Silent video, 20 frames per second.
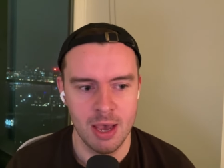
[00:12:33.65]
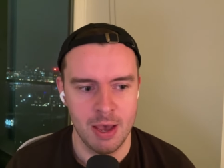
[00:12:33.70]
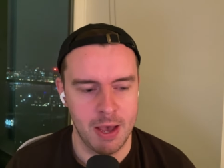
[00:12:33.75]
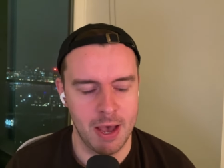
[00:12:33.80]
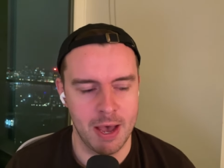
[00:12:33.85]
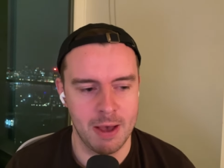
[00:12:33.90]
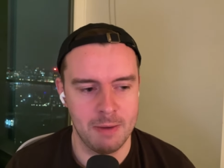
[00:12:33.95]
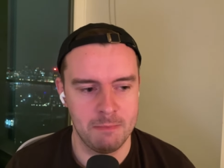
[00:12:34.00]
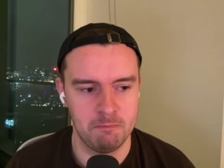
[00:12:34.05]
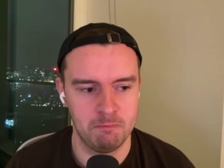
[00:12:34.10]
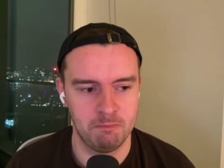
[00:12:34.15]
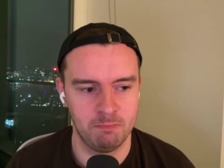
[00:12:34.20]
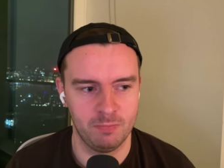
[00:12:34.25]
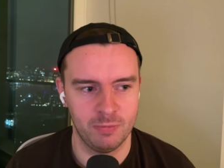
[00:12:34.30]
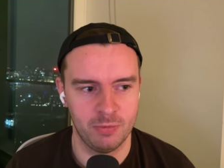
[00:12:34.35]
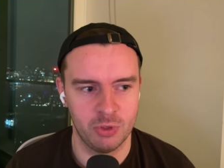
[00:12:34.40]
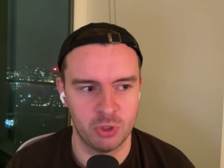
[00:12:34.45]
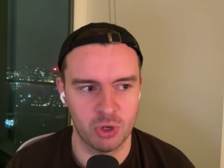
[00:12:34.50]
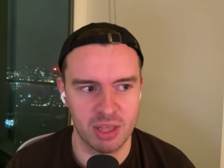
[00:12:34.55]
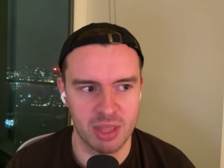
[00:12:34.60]
Um,
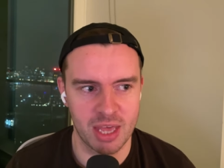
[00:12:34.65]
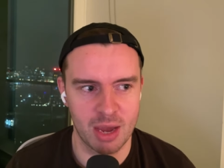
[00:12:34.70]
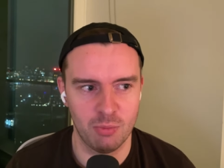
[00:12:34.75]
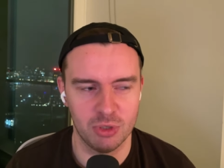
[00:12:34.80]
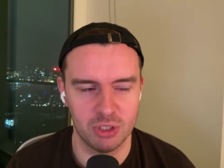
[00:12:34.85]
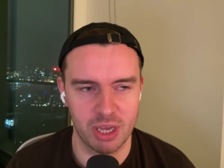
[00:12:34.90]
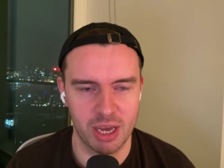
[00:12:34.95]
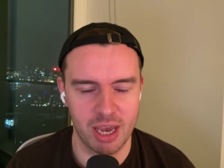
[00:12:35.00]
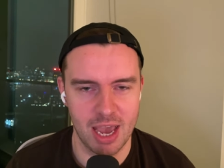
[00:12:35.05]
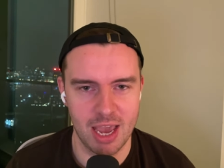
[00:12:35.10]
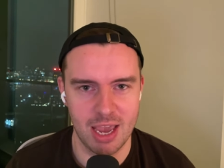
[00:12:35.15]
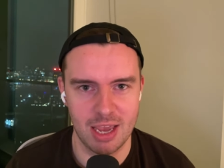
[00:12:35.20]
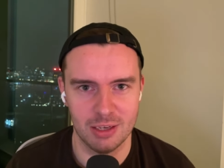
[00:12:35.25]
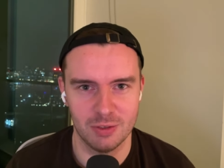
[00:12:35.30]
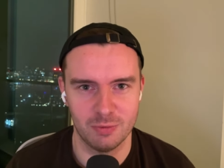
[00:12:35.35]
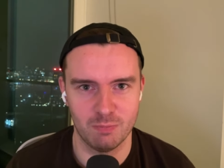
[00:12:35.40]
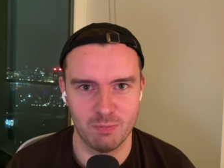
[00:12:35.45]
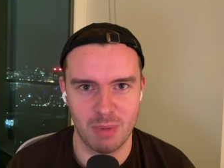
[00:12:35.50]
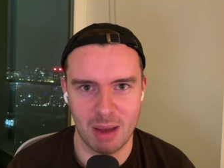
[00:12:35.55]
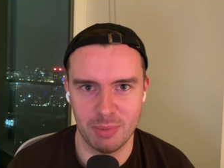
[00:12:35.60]
so I then was like, hey, is
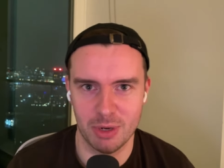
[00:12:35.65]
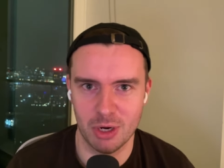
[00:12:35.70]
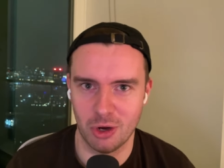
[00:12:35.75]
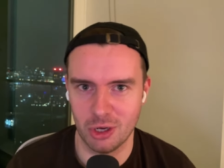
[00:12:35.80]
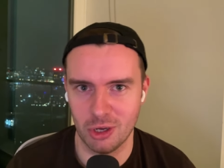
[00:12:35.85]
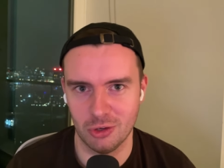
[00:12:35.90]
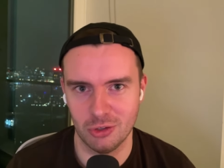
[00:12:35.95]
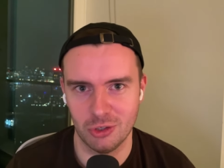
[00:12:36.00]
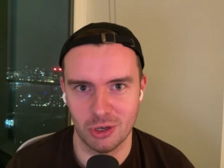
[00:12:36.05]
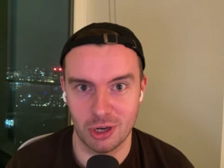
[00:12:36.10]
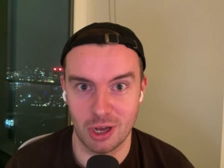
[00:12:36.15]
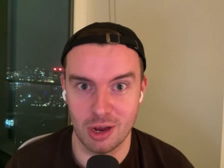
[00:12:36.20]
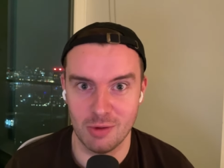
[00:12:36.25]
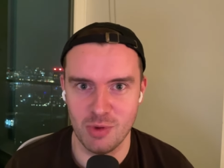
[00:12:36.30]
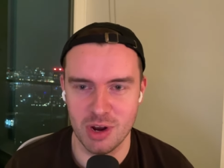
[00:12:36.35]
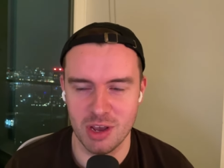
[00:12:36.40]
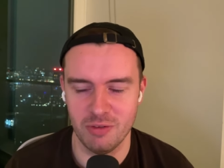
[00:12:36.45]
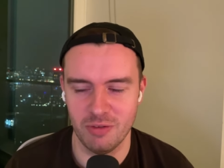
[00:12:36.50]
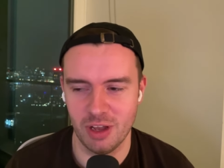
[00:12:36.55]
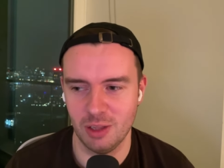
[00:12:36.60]
Mabinogion.com
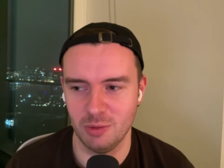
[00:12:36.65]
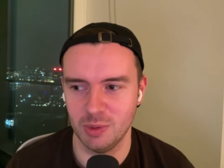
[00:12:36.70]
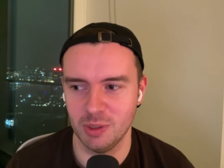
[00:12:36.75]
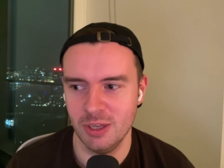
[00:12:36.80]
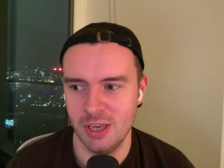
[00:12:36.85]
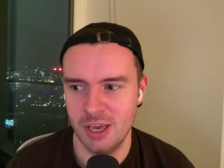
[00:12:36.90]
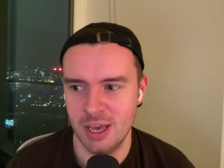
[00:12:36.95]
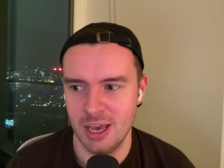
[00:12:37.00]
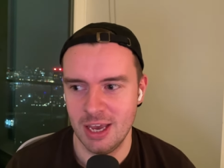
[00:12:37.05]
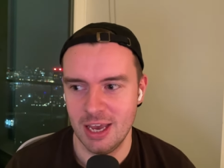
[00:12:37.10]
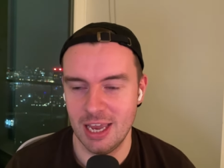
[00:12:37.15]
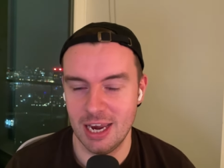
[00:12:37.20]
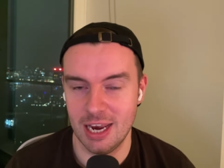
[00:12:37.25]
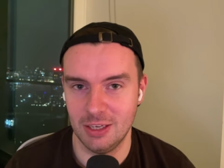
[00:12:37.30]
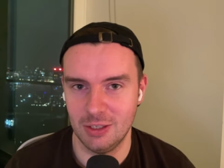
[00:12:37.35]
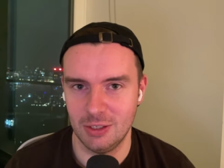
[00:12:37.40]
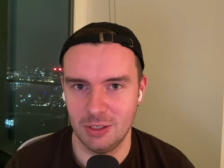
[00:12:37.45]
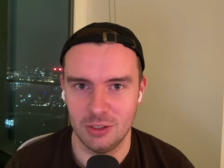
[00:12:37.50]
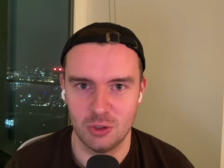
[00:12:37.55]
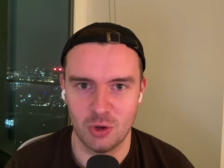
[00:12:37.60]
available? It
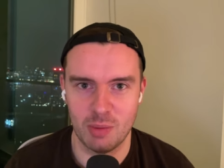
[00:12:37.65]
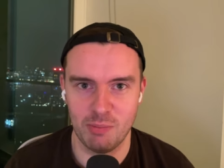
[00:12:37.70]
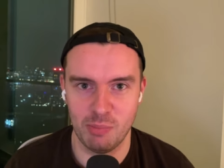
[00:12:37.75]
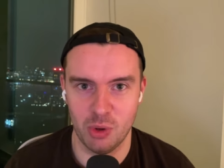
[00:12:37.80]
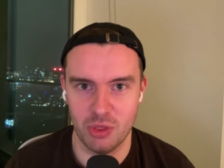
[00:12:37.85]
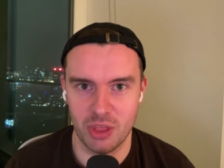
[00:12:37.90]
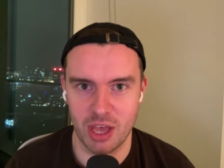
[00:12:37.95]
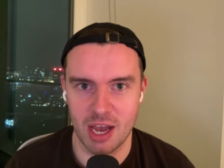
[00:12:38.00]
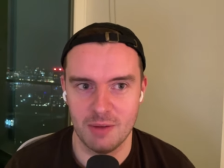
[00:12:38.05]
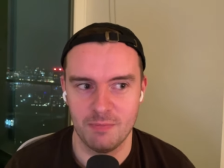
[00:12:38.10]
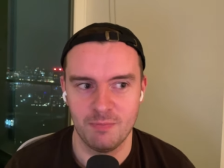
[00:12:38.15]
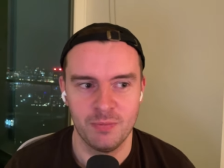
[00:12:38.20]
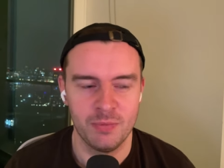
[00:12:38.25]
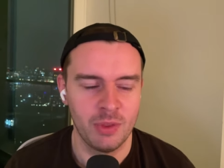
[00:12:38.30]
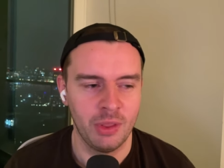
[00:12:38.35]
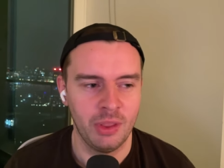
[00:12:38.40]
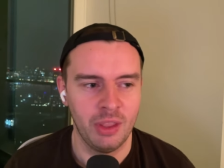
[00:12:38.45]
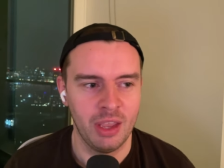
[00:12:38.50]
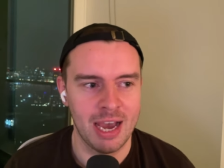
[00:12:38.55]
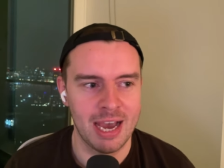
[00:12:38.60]
is. So I bought that.
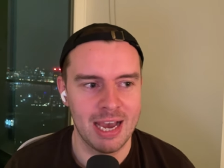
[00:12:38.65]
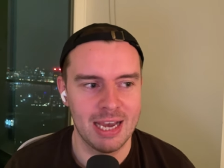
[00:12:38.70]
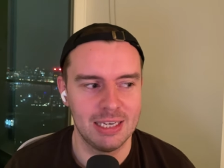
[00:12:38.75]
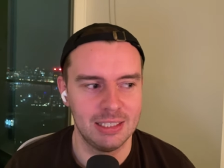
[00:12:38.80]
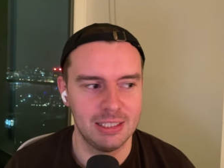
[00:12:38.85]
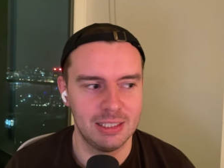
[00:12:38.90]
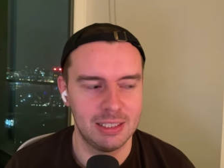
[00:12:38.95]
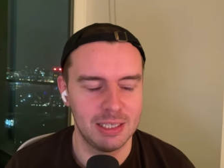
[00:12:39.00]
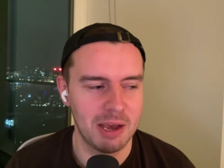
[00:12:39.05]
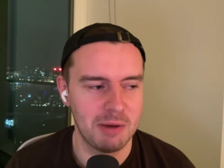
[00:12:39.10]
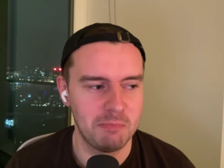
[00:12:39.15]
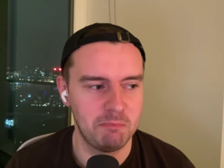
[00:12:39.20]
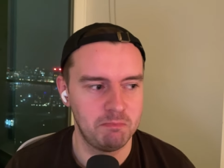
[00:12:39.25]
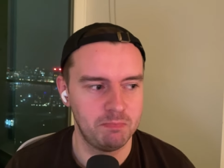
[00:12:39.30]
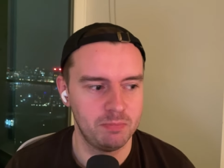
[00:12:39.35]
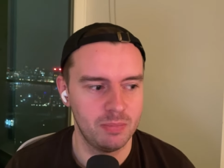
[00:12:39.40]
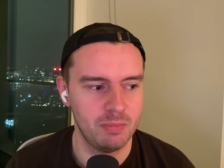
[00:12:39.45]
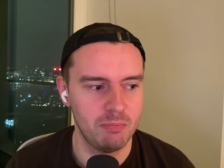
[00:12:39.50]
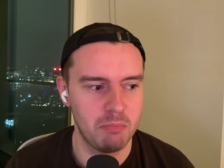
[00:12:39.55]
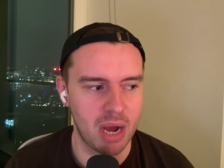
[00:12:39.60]
And
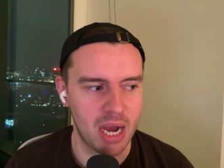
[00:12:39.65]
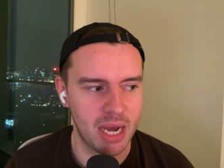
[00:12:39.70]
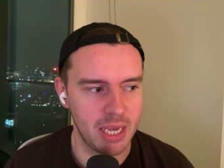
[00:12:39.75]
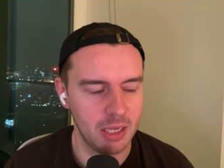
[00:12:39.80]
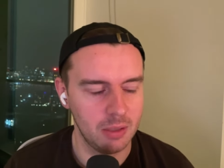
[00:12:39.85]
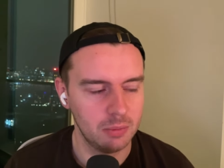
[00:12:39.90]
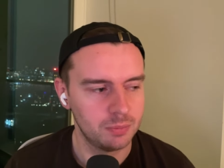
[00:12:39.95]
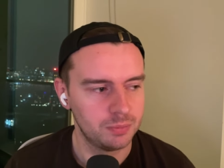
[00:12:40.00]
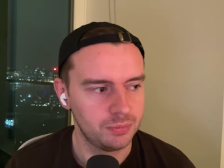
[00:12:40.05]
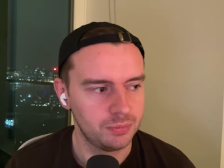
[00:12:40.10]
um, my